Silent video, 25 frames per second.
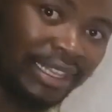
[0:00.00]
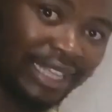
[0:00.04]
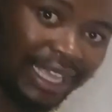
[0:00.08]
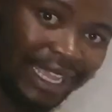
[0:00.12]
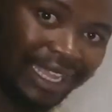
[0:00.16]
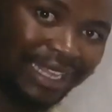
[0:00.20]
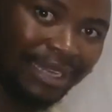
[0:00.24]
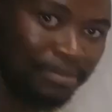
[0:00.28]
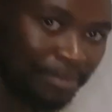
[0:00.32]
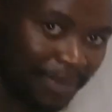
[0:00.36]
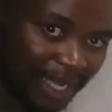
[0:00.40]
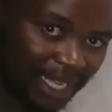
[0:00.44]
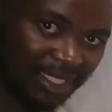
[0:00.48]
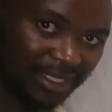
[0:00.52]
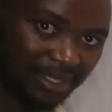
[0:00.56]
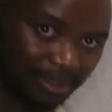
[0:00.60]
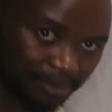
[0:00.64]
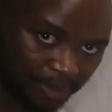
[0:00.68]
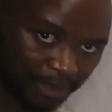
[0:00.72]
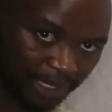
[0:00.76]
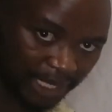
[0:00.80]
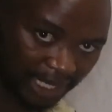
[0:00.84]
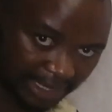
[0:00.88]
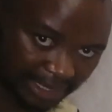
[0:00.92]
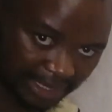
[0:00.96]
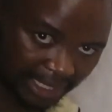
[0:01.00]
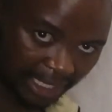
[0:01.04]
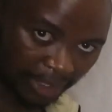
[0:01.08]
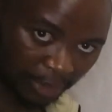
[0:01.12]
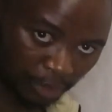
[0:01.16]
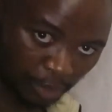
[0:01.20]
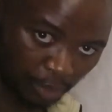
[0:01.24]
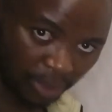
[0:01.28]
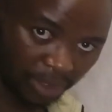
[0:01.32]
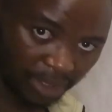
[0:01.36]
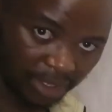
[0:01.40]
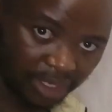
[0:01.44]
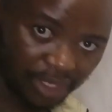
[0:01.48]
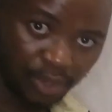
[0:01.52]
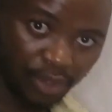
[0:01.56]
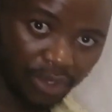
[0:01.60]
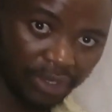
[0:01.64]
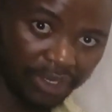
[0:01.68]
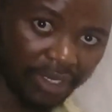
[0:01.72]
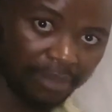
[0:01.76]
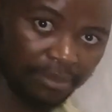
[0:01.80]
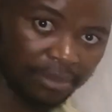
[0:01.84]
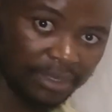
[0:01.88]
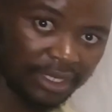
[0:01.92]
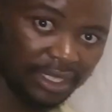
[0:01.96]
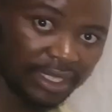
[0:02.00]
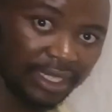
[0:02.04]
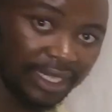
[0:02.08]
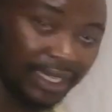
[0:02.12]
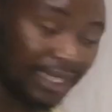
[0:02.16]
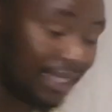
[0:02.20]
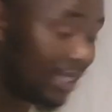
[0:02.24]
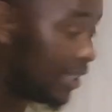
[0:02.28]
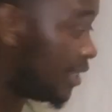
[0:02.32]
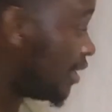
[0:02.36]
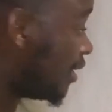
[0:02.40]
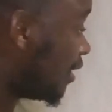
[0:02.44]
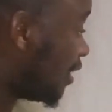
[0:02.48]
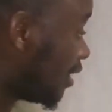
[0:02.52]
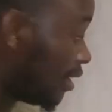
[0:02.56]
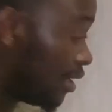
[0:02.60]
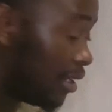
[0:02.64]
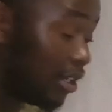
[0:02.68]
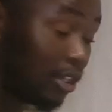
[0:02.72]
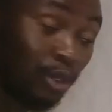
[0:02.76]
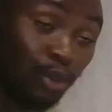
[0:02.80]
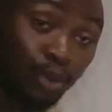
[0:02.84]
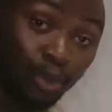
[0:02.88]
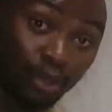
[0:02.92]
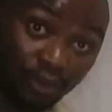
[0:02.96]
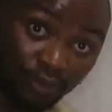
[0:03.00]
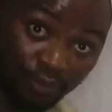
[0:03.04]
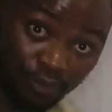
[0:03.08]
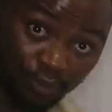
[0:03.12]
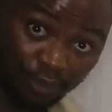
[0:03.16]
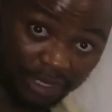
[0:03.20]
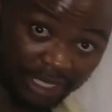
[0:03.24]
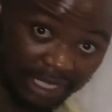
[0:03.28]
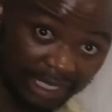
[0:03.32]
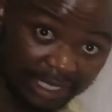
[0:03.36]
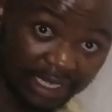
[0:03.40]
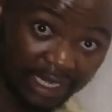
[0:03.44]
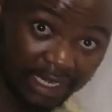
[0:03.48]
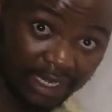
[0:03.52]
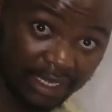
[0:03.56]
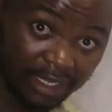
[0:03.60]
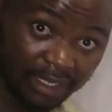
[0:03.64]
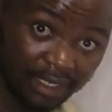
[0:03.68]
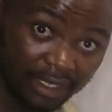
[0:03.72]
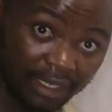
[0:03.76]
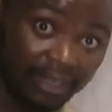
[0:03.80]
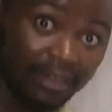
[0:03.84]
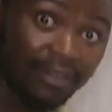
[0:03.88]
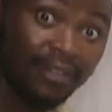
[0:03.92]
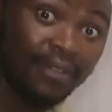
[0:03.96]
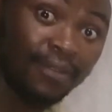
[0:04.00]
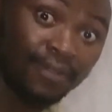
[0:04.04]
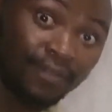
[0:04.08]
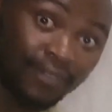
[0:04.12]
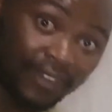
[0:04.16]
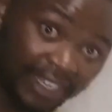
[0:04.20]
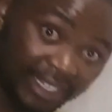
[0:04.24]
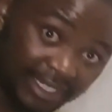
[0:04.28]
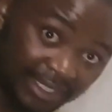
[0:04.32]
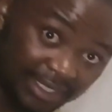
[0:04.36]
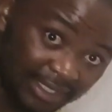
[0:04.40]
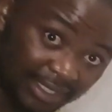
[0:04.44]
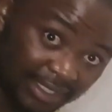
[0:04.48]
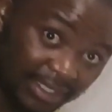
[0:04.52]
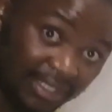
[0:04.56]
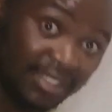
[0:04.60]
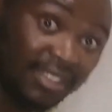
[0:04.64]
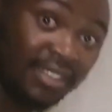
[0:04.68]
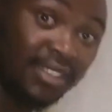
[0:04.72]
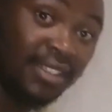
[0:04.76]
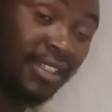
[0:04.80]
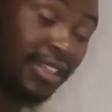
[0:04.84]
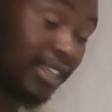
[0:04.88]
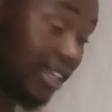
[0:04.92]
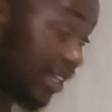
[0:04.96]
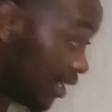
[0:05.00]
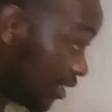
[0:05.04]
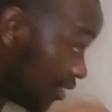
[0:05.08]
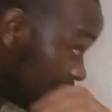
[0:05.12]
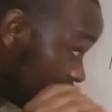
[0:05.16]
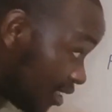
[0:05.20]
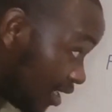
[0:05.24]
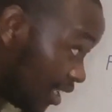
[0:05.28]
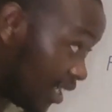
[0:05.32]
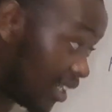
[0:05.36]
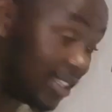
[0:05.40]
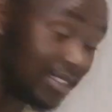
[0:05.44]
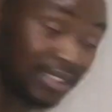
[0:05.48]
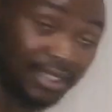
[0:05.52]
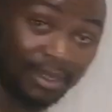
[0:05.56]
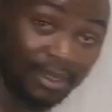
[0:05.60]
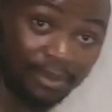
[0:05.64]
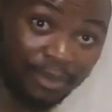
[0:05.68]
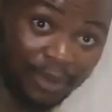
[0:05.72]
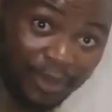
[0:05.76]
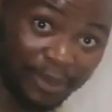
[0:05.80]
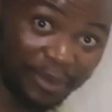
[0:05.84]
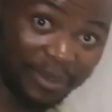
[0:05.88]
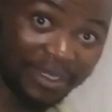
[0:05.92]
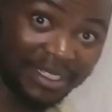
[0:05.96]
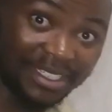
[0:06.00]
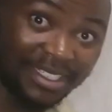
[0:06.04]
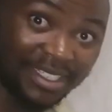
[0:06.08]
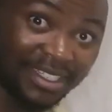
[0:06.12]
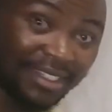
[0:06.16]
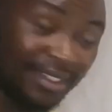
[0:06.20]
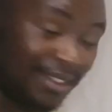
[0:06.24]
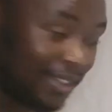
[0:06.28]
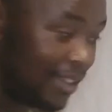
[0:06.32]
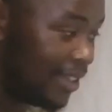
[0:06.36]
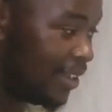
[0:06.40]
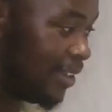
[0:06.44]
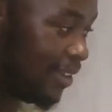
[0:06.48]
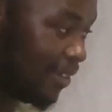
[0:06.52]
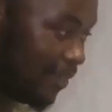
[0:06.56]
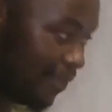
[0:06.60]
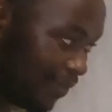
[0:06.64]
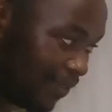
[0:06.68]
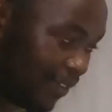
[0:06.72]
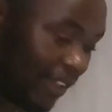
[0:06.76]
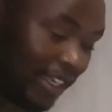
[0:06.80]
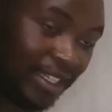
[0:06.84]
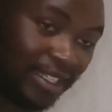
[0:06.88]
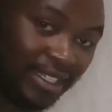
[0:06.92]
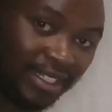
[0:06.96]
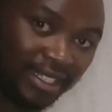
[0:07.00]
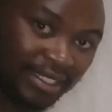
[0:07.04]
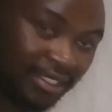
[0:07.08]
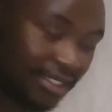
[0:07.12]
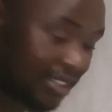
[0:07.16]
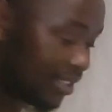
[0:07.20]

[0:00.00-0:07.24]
there must be a Tanko theorem in there. Look for that angle, find it, and tell us about it. Find